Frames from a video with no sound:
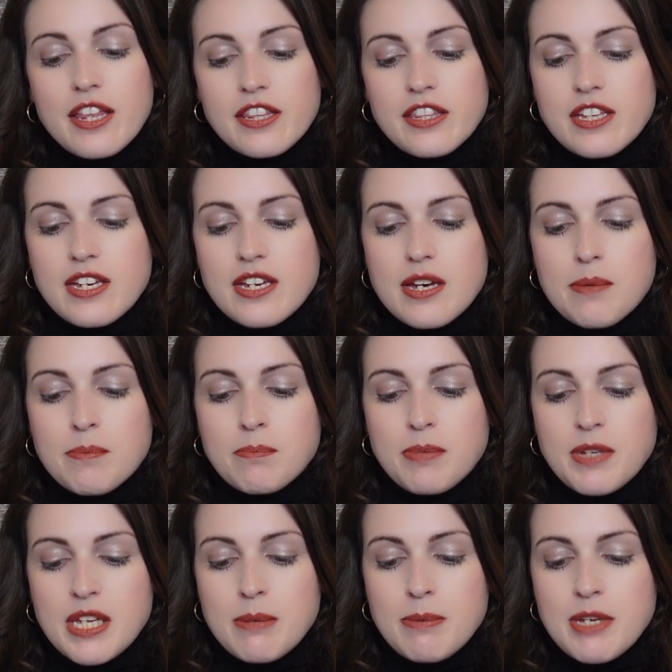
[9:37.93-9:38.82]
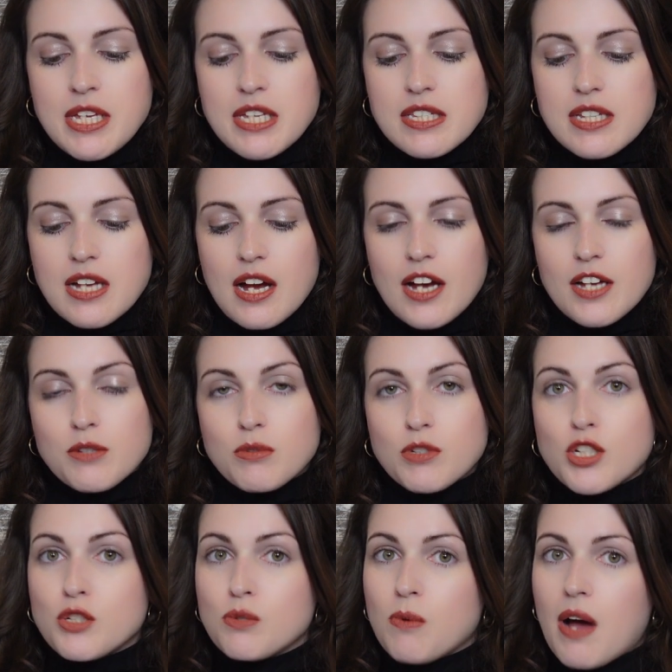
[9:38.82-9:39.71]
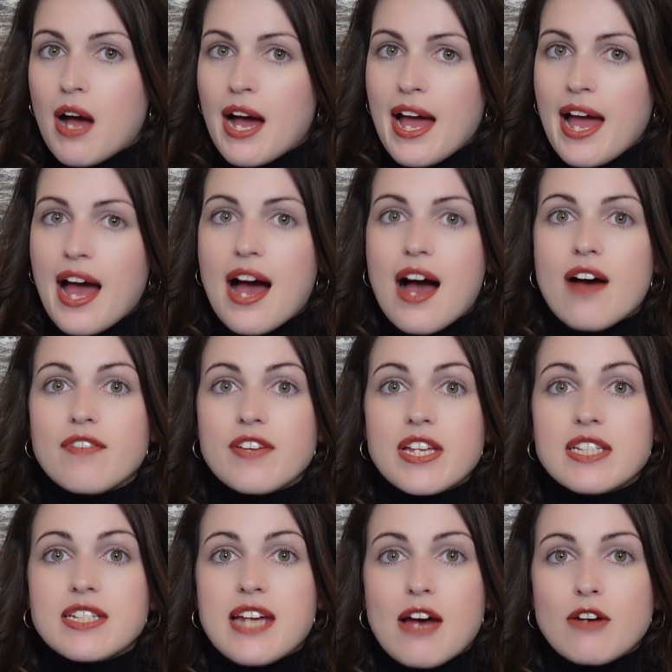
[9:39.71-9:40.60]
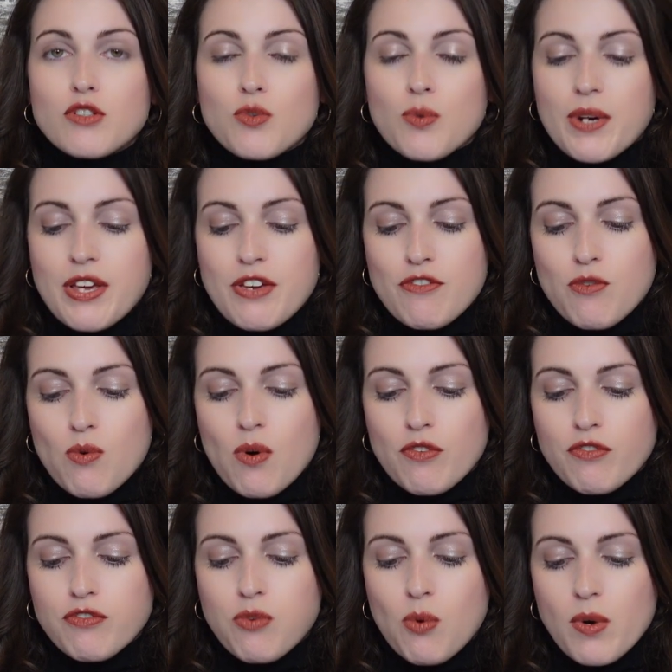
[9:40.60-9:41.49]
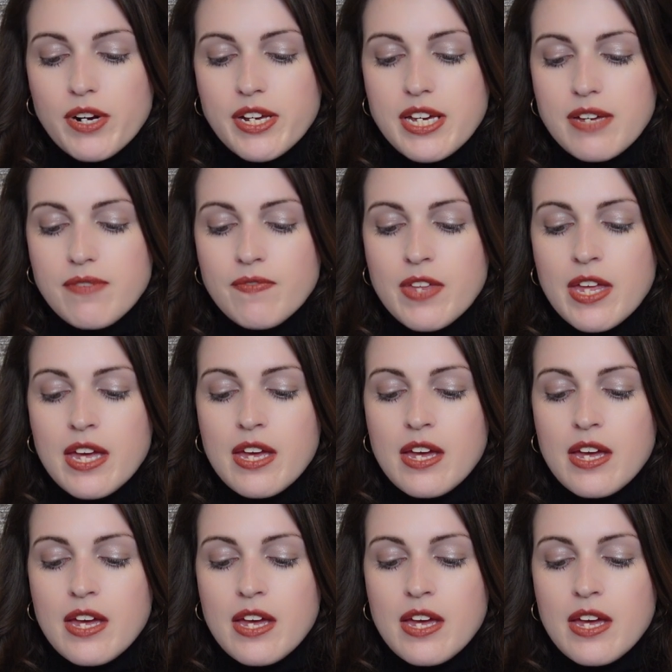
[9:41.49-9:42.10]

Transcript: The BB size, which is what I have, is now $2,440.